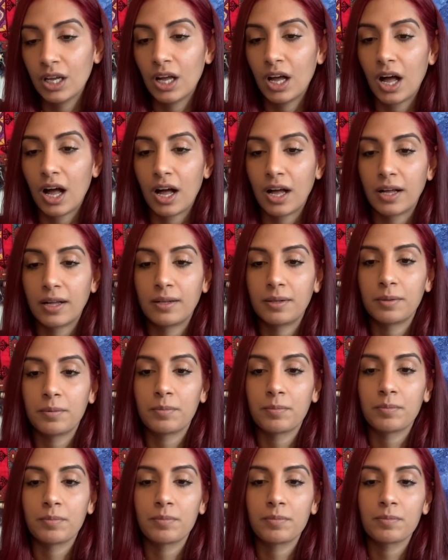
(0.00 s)

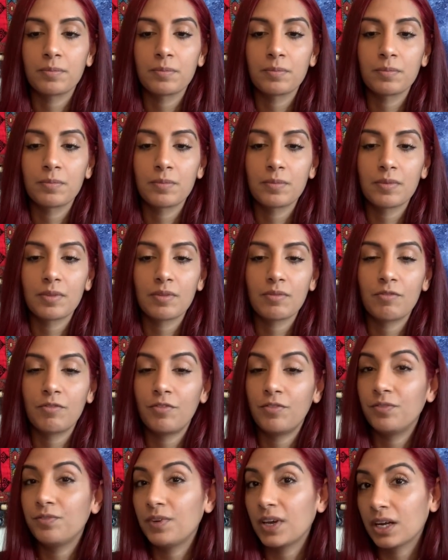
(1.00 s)

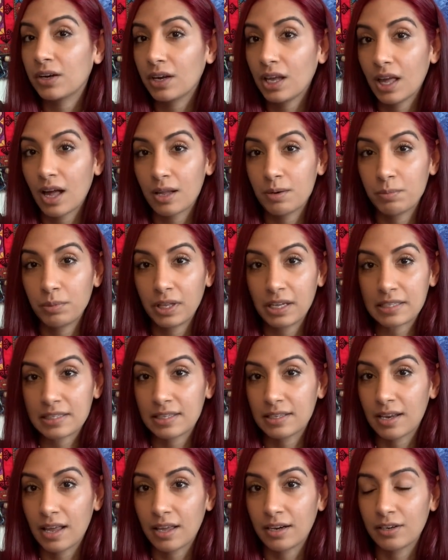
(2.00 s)
very
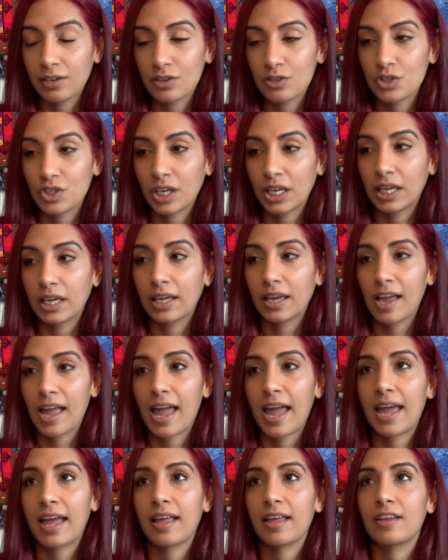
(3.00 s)
unpleasant energy.
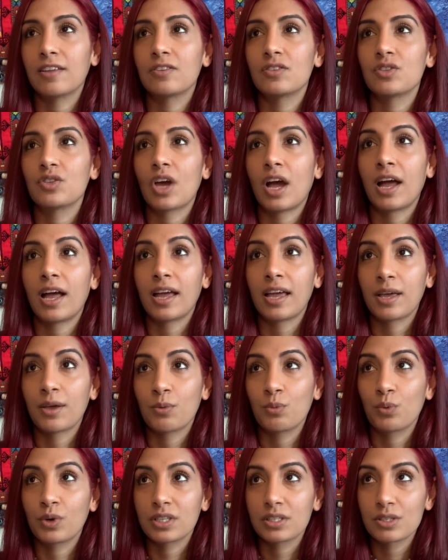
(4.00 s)
And
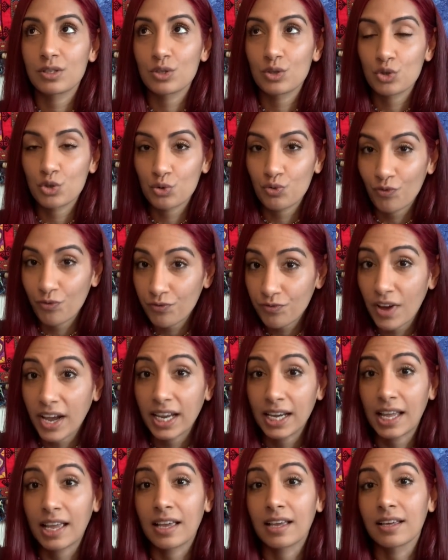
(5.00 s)
I was
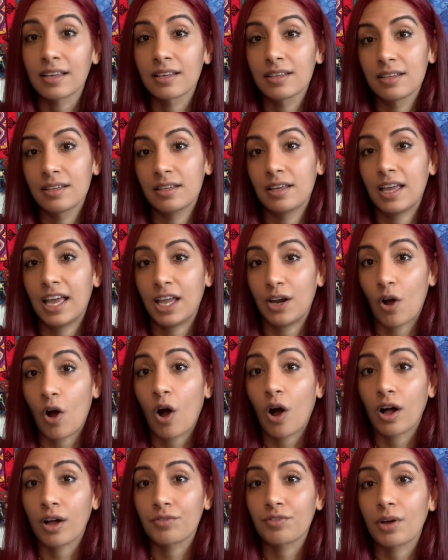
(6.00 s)
fighting it
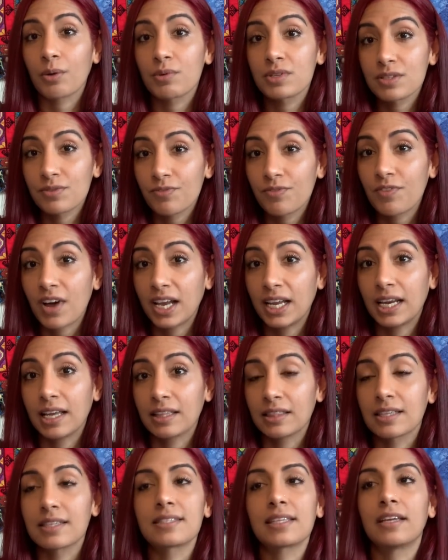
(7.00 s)
off. I was
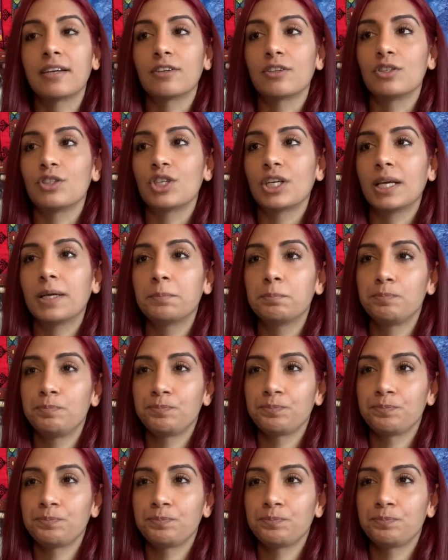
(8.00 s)
fighting this energy.